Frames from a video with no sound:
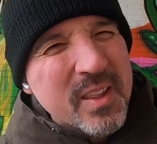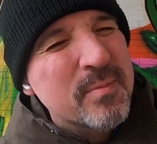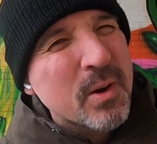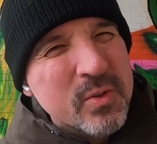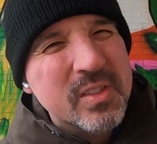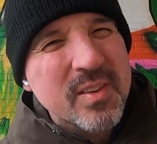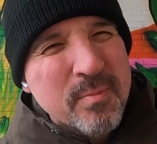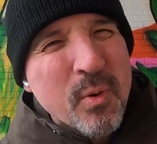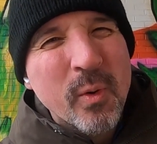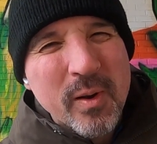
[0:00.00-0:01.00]
the most
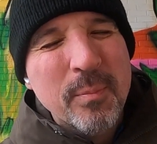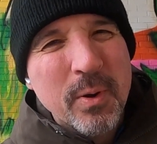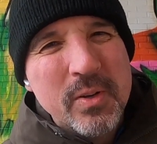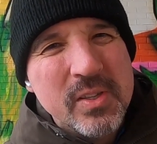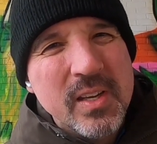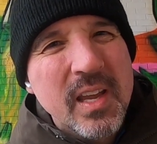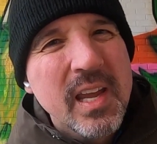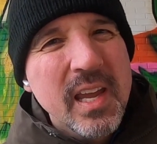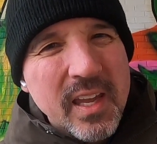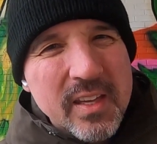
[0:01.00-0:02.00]
important person,
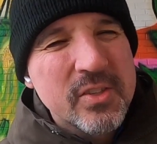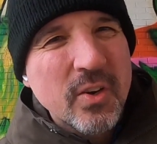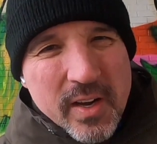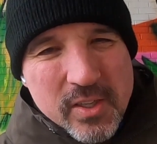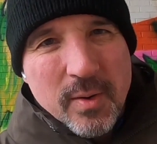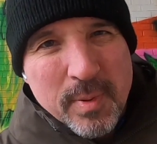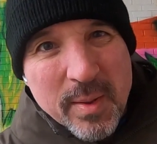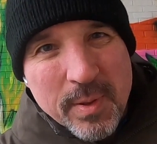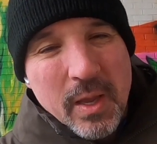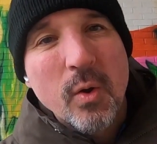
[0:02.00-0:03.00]
is your HR
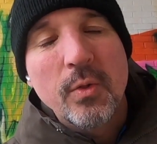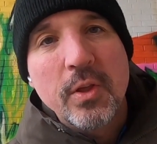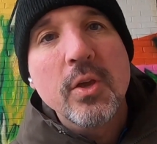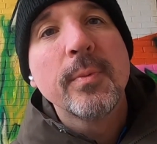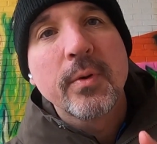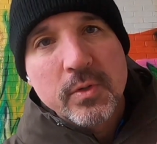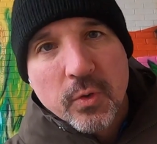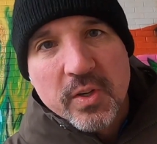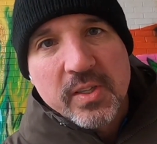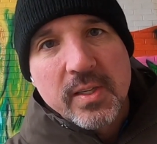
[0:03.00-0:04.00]
BP, or the Human
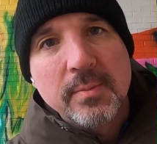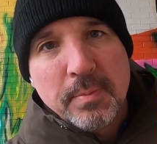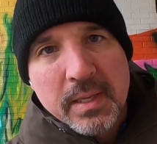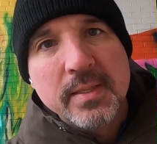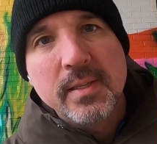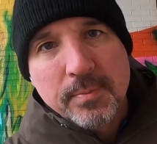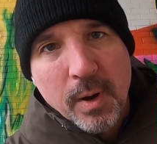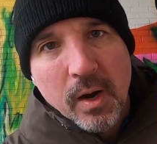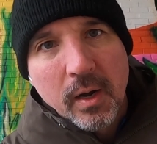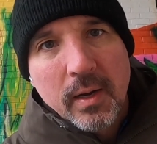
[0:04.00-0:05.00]
Resources Business
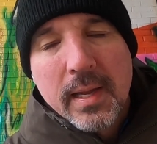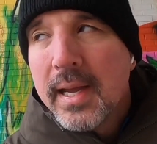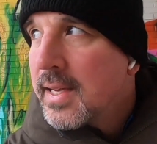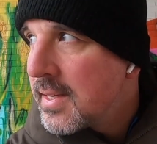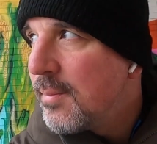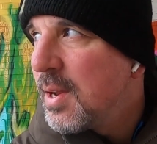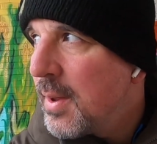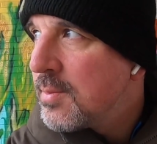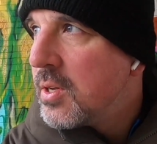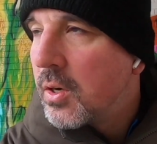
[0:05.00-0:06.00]
Partner.
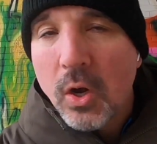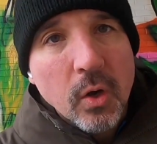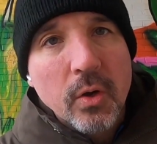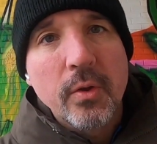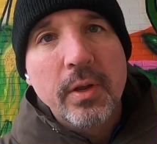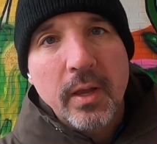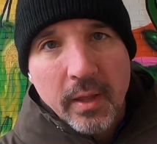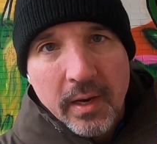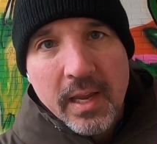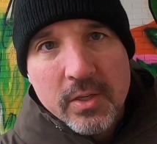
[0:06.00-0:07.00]
Sometimes they're called
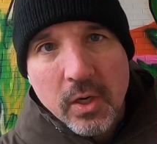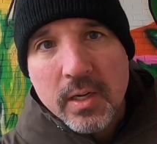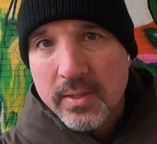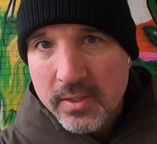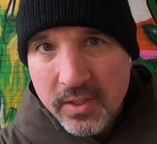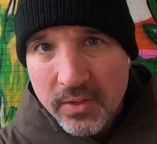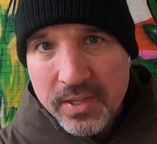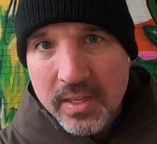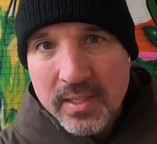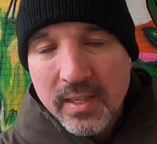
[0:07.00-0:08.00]
an HR
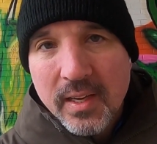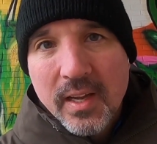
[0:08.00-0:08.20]
consultant.